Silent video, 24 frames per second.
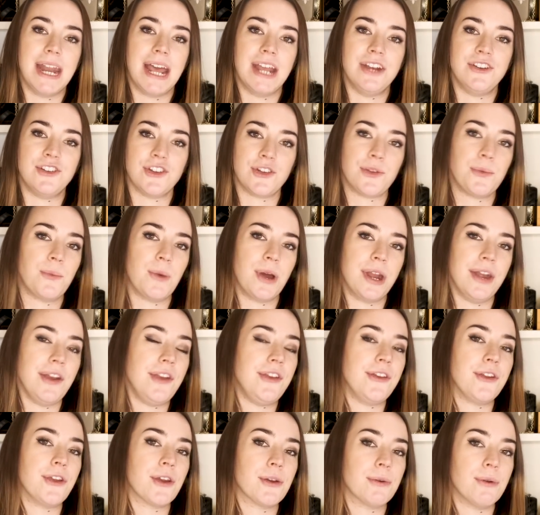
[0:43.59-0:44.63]
I just wanted
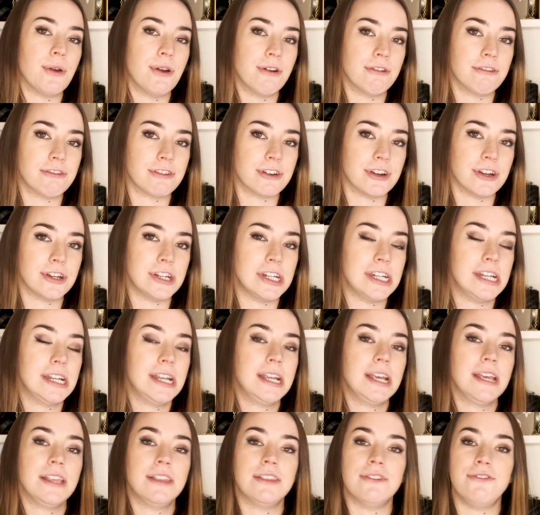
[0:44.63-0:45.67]
to go over
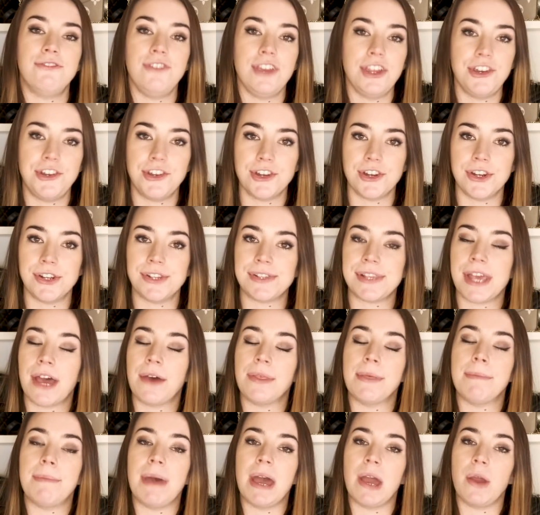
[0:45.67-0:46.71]
the features, how
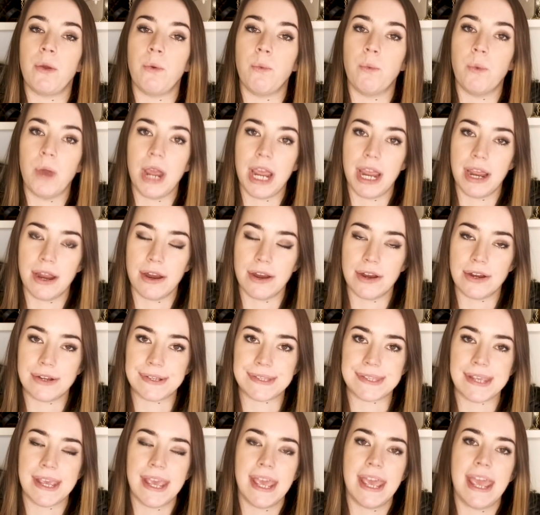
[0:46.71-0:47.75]
the bag
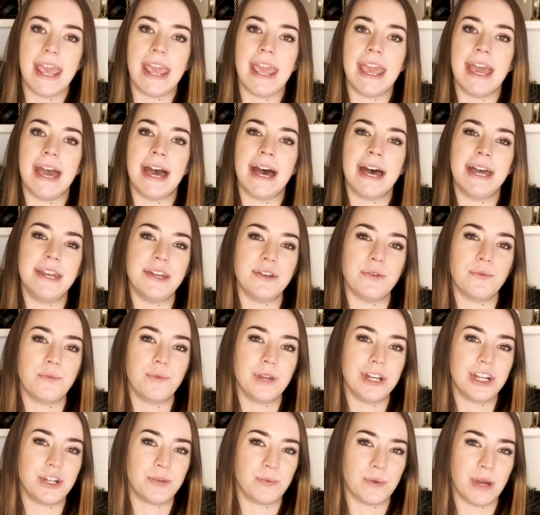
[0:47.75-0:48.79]
wears, and
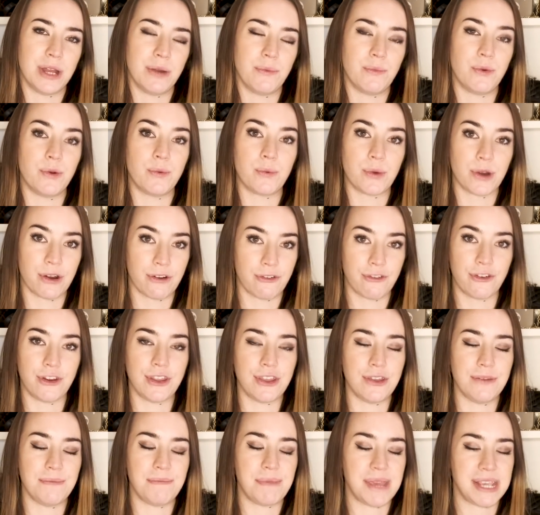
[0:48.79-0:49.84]
which one will work for
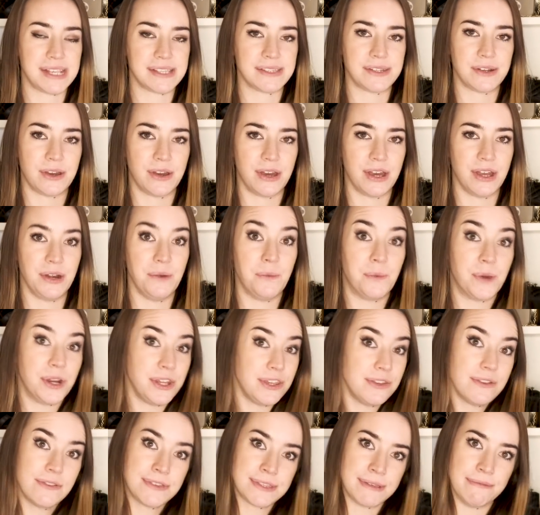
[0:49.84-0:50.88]
you based on what
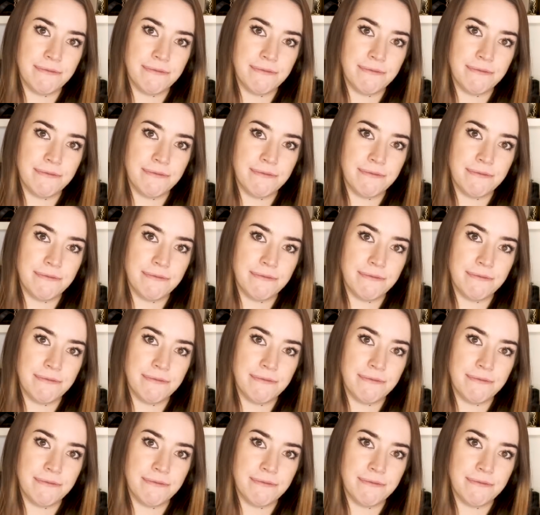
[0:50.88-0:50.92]
you use them